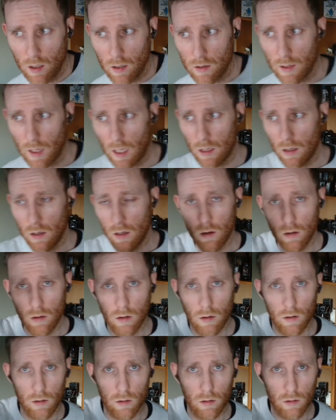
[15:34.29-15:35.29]
Then
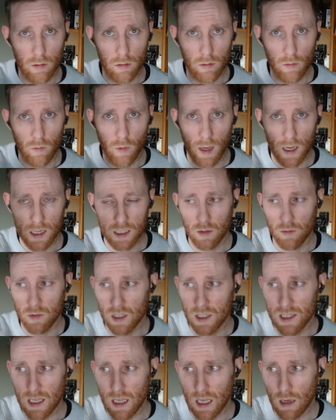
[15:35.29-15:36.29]
we ask them
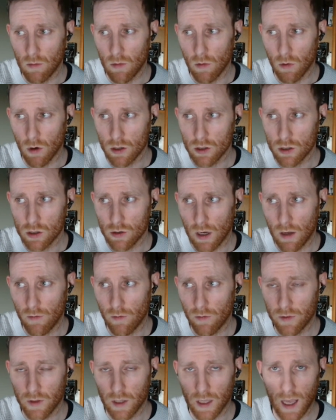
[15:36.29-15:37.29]
to DM the word
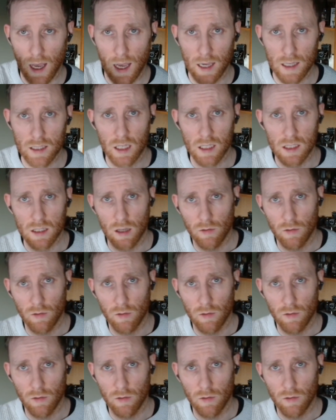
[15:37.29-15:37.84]
strength to get access